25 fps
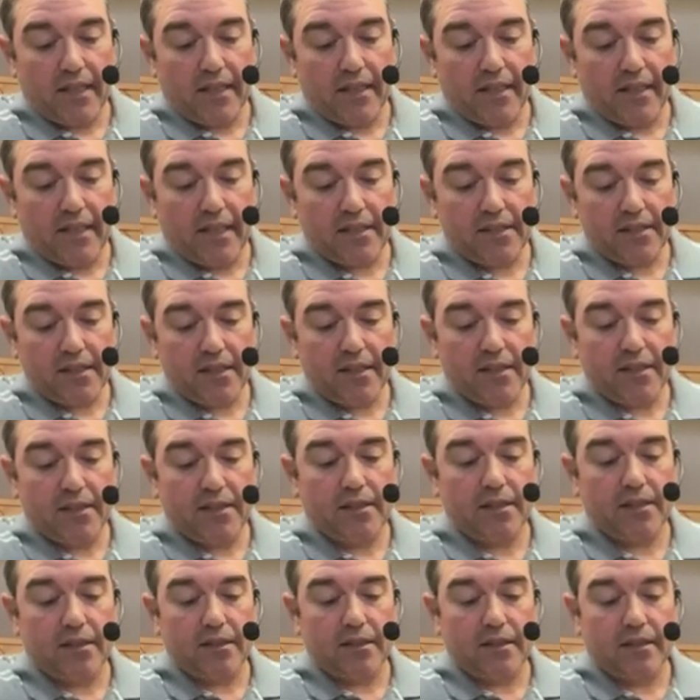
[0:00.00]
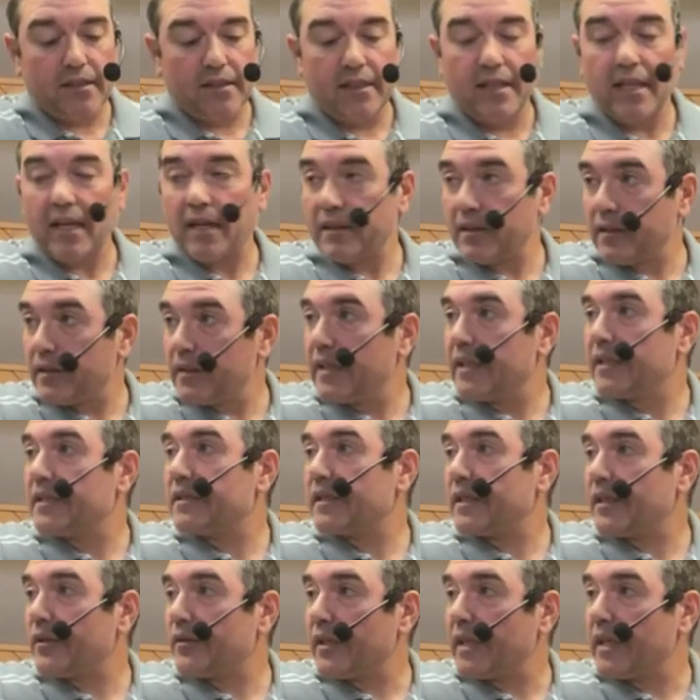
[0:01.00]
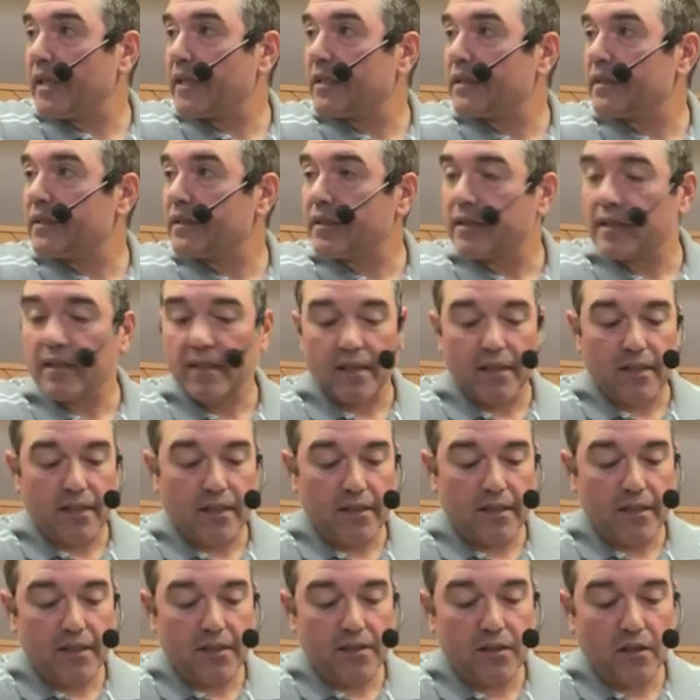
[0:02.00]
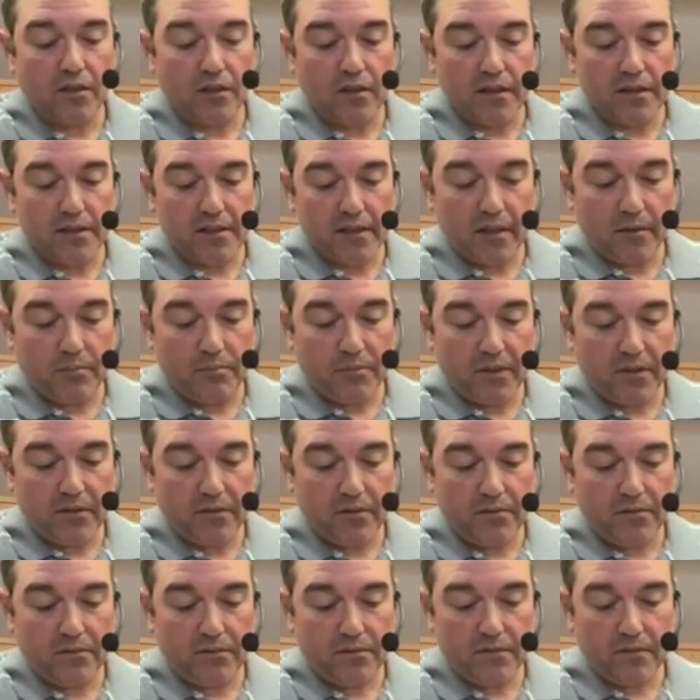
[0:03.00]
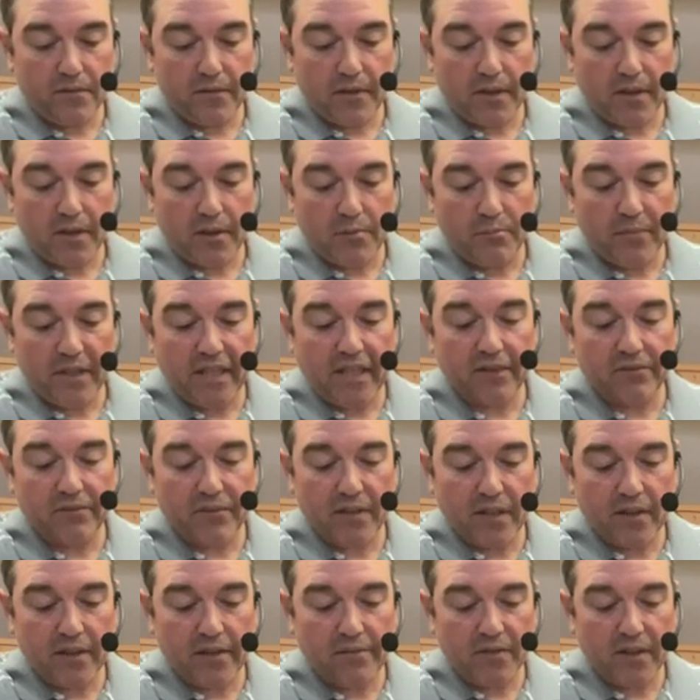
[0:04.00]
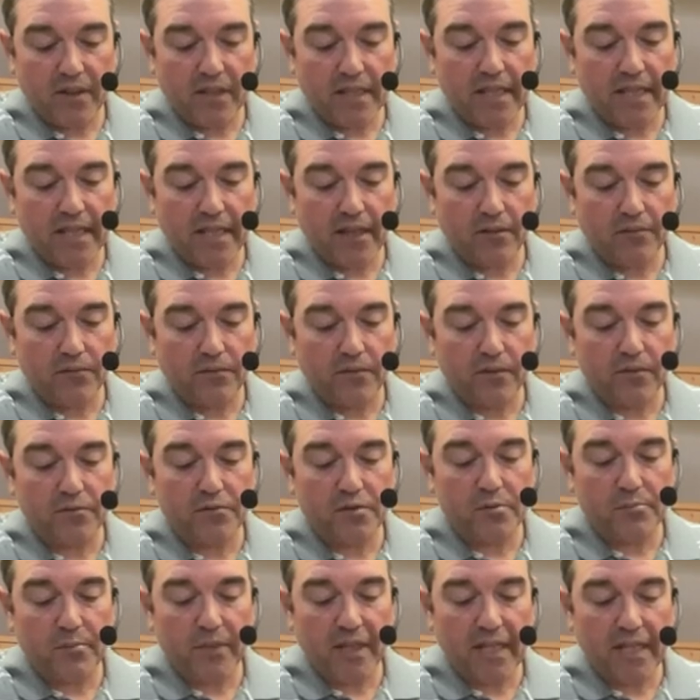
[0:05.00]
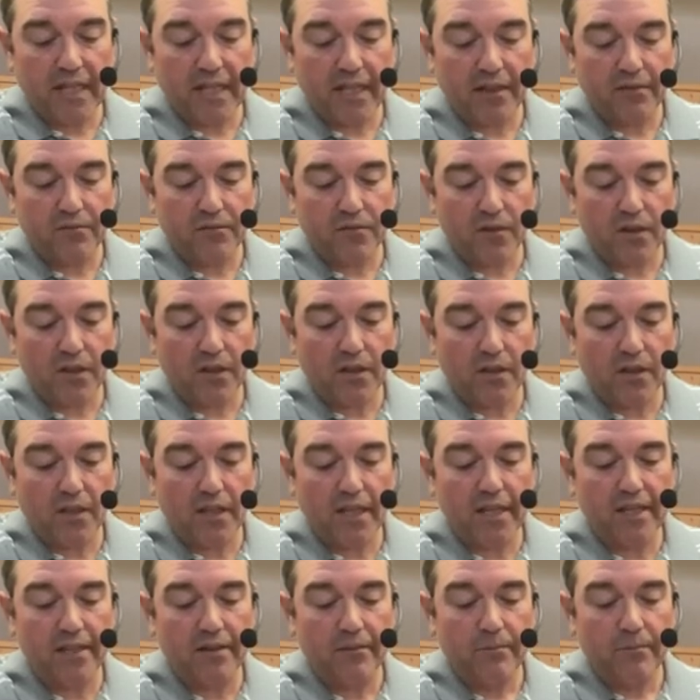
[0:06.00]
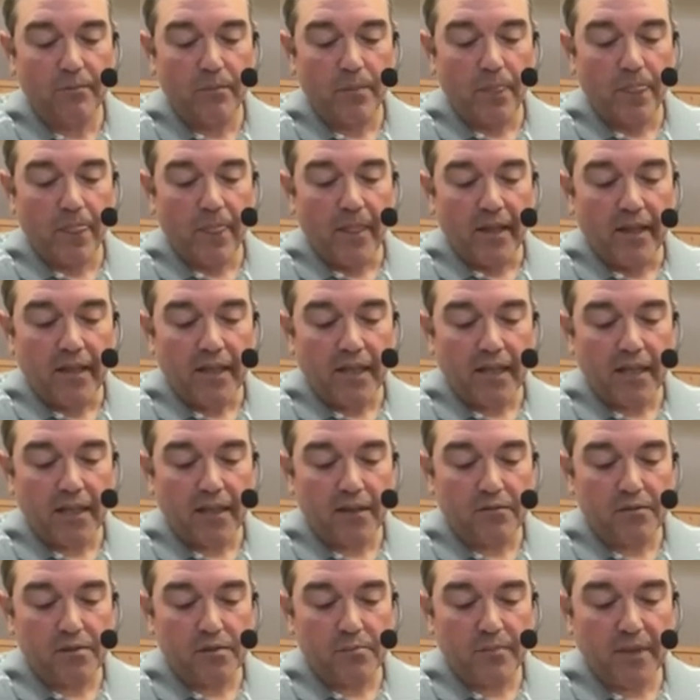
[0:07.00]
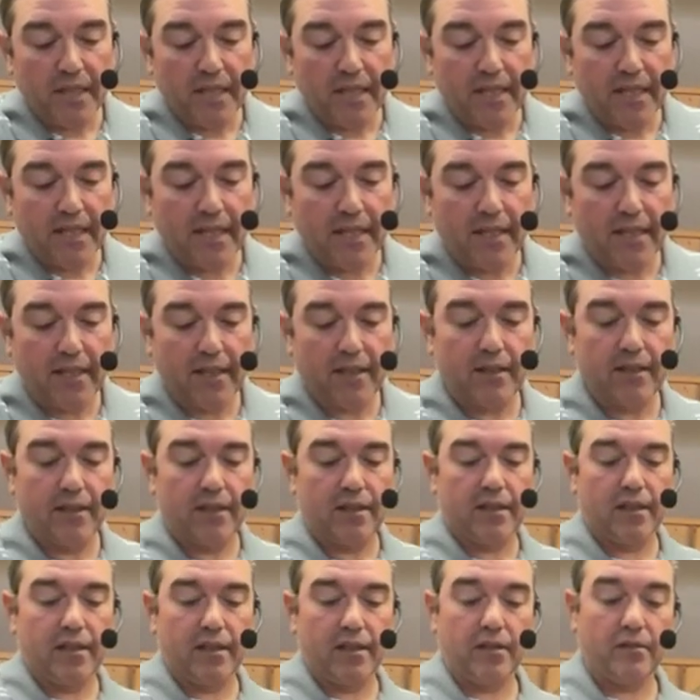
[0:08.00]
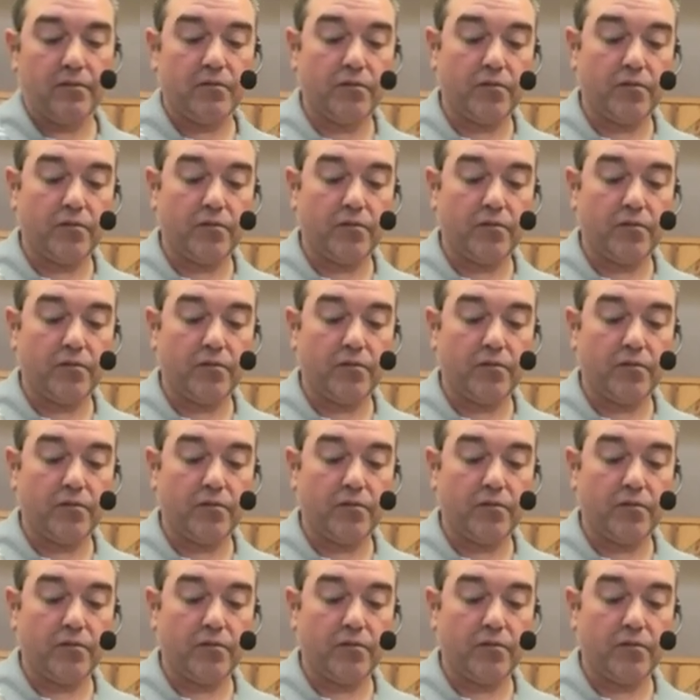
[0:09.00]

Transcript: this is deathly serious, uh, this concept of uh, being very, very careful of speaking for God and of speaking uh,